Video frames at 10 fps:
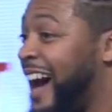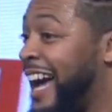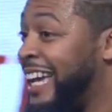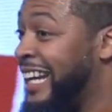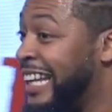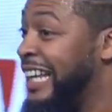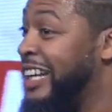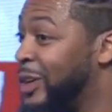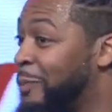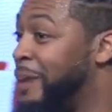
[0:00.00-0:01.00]
get a
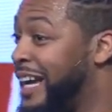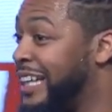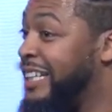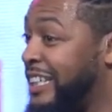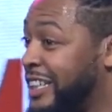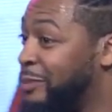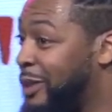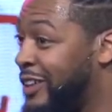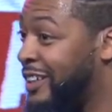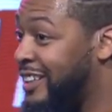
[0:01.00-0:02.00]
little bacon
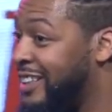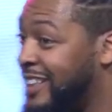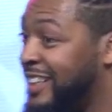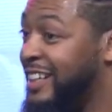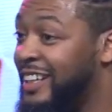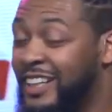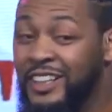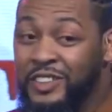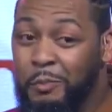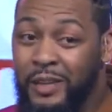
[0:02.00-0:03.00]
cheeseburger
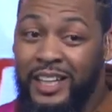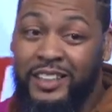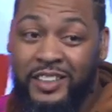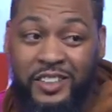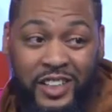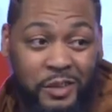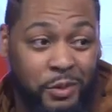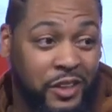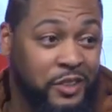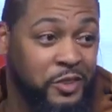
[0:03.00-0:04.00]
because the big
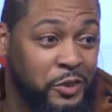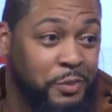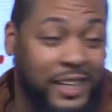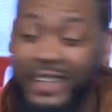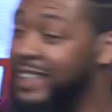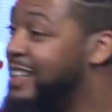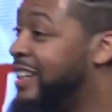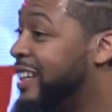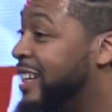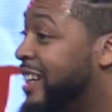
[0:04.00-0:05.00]
cheeseburger too big
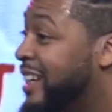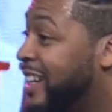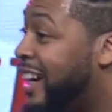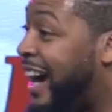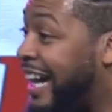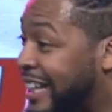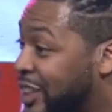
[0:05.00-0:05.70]
I get the